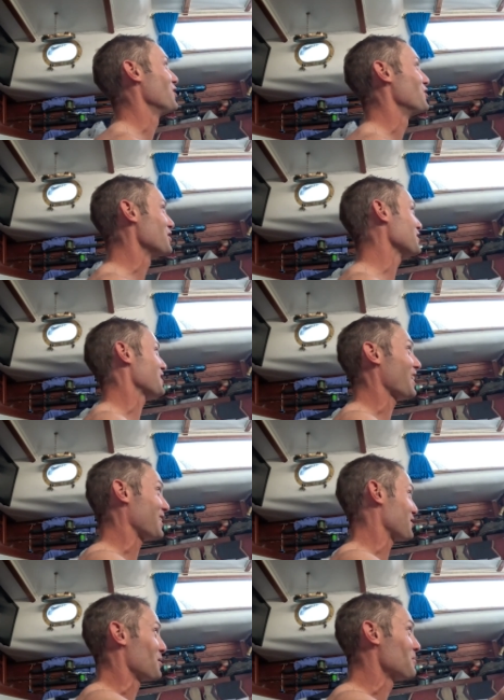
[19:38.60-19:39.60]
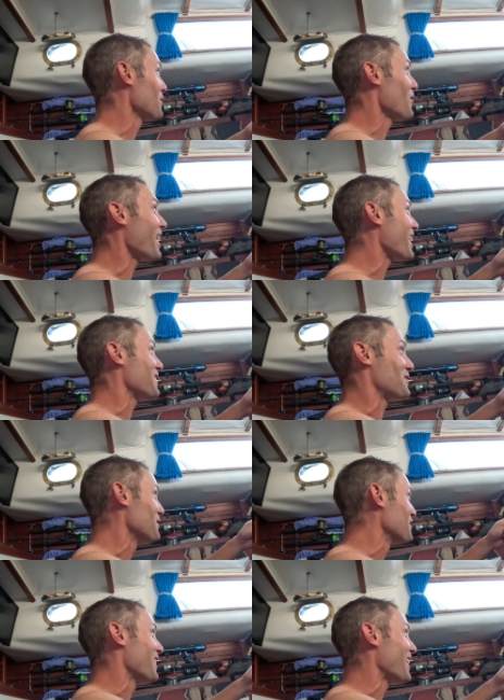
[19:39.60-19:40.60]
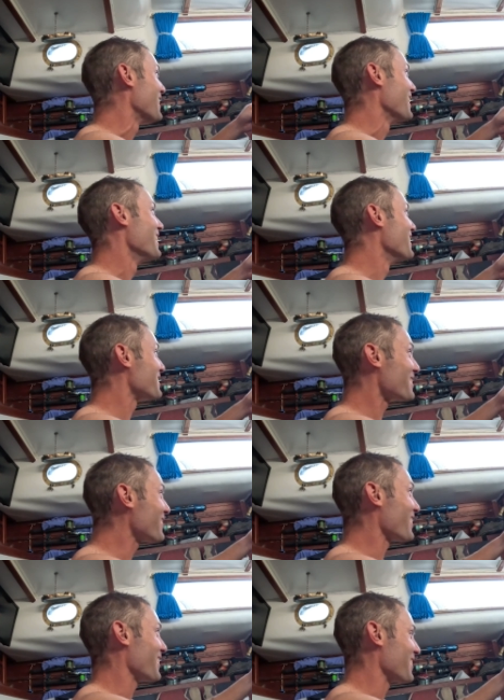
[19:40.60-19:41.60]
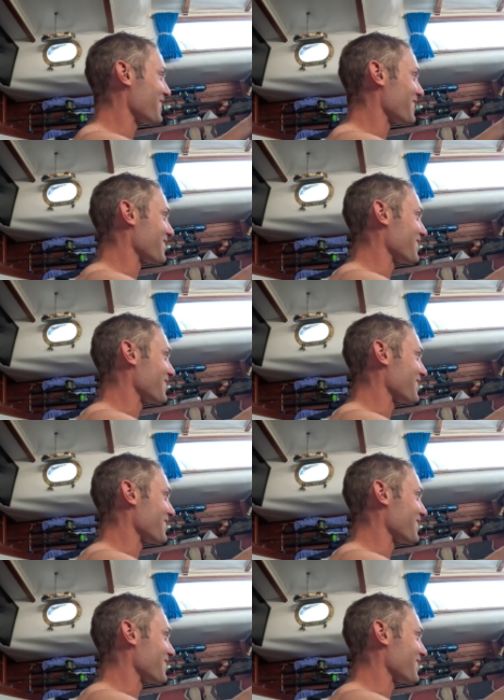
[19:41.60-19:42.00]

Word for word: You're just like, trim it away, trim it away, trim it away.